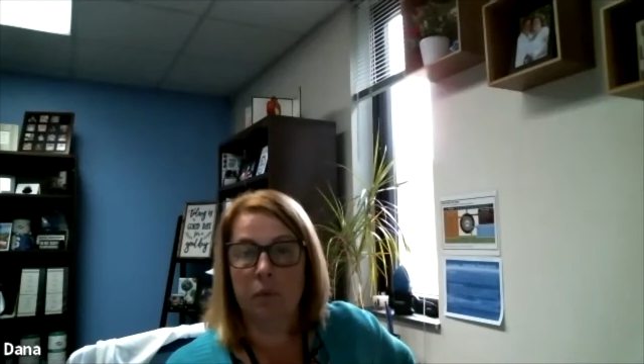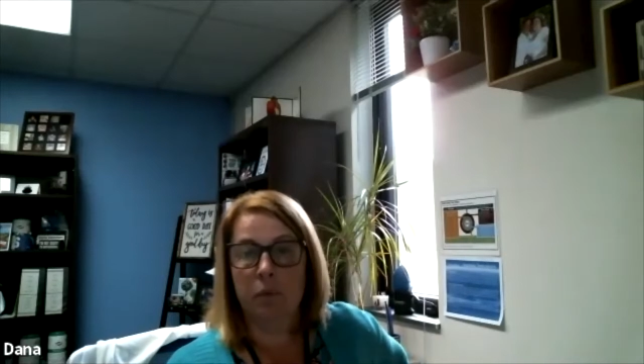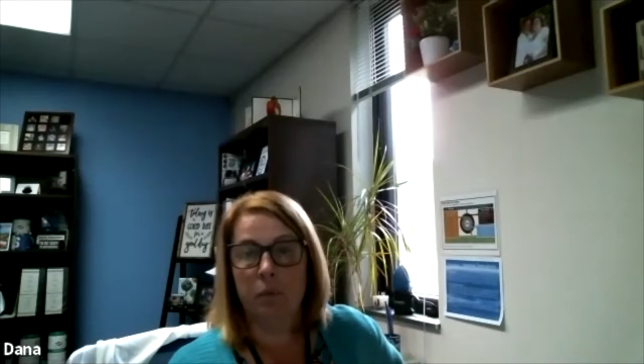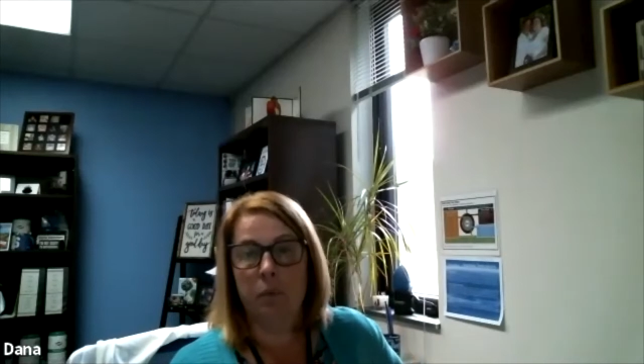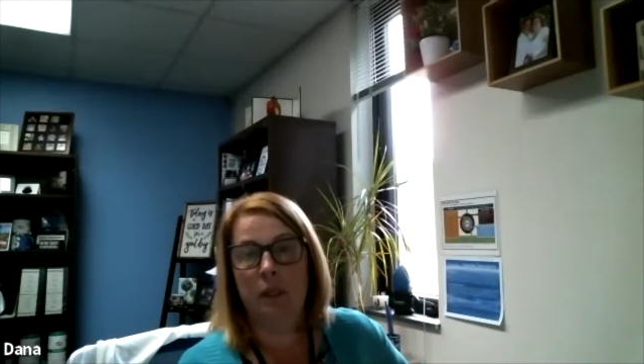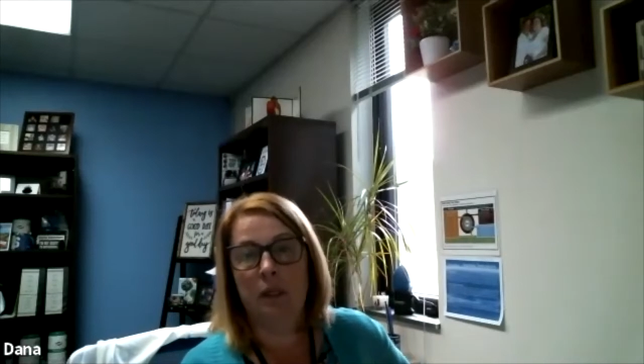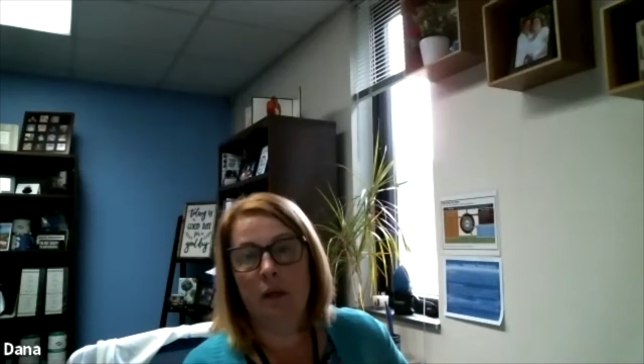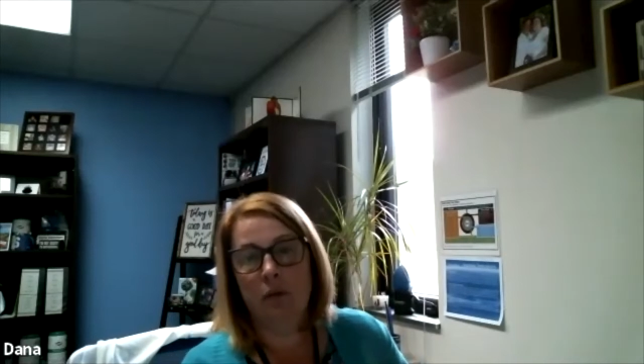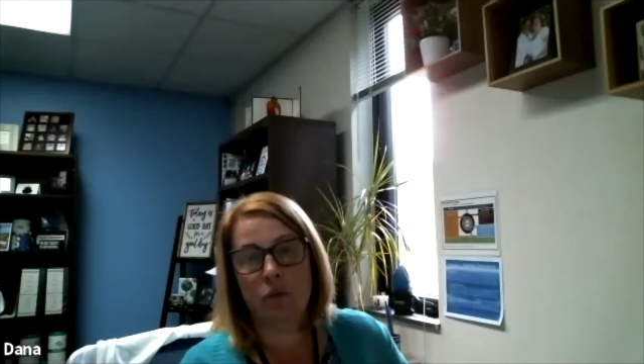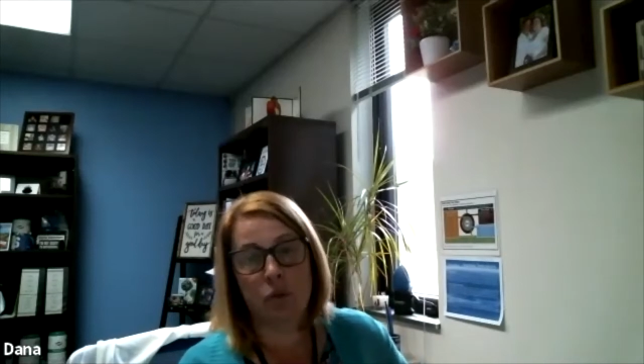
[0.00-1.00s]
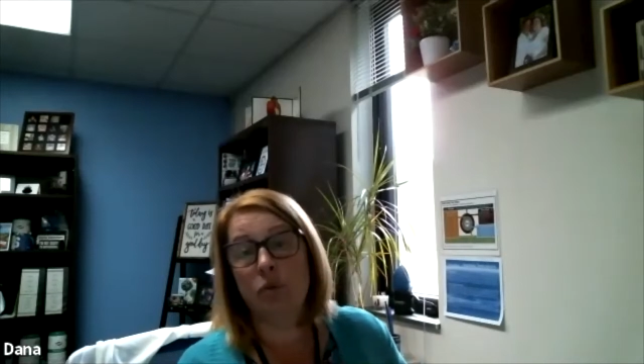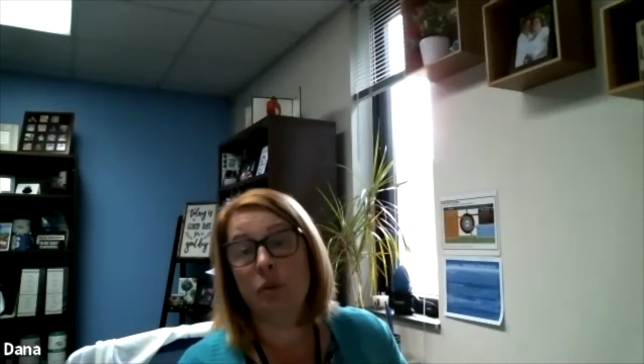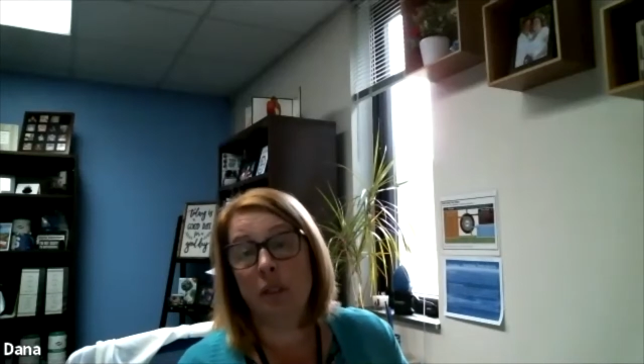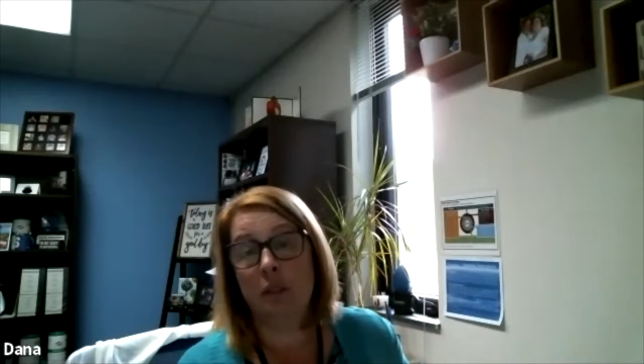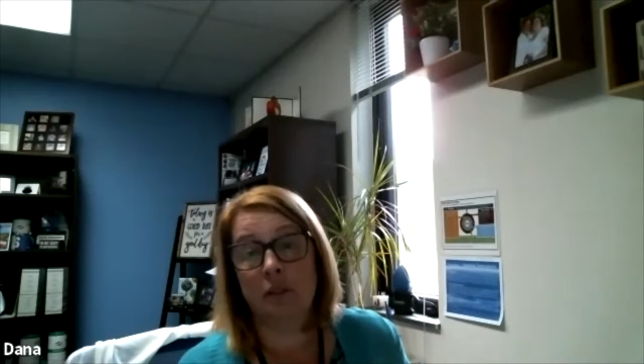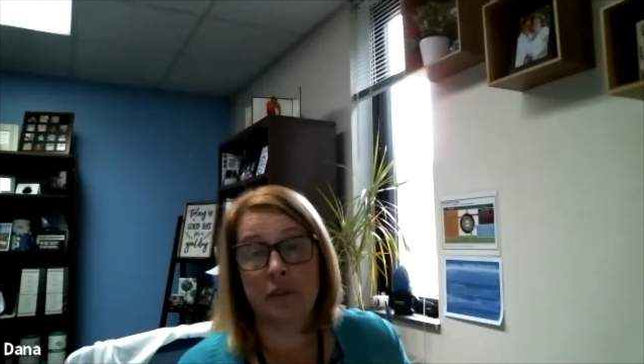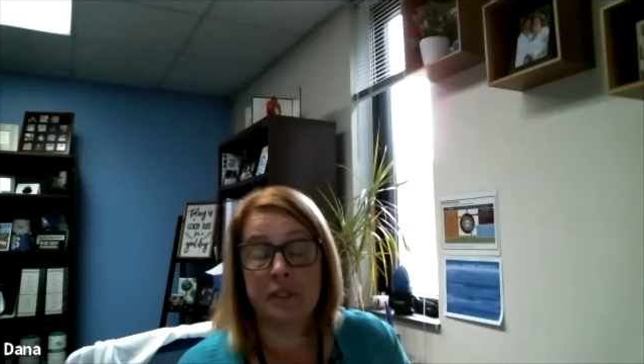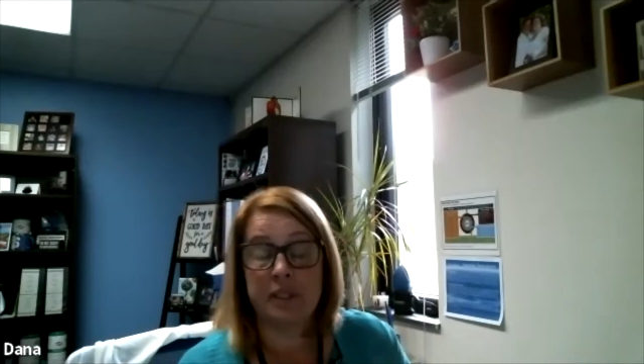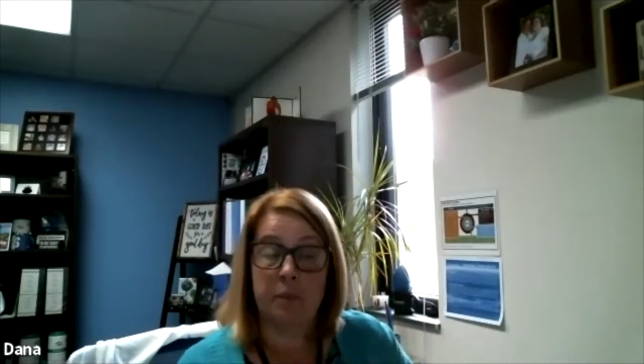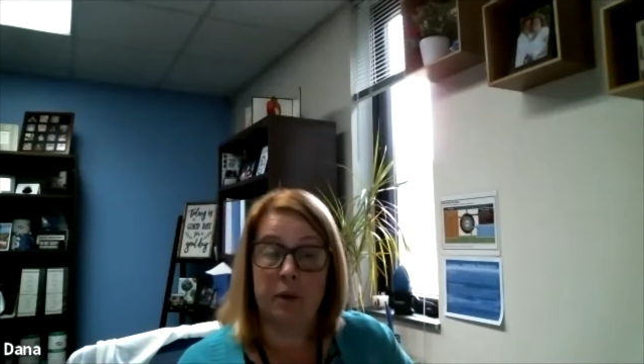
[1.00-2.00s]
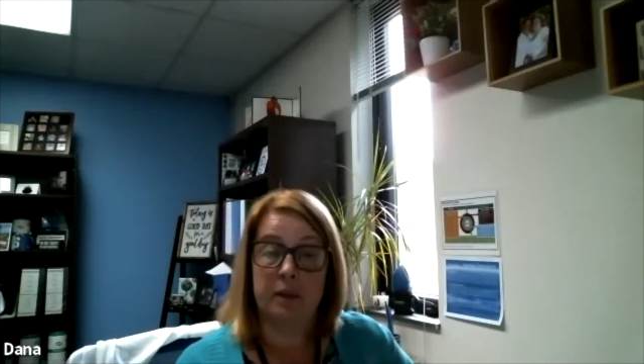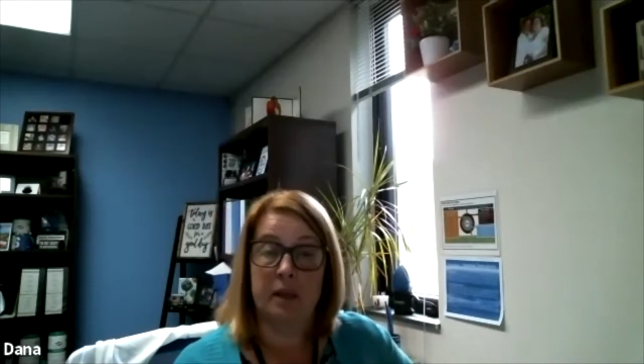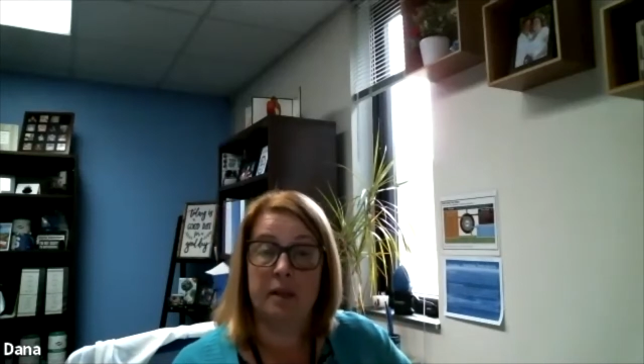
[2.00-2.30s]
we truly look for someone that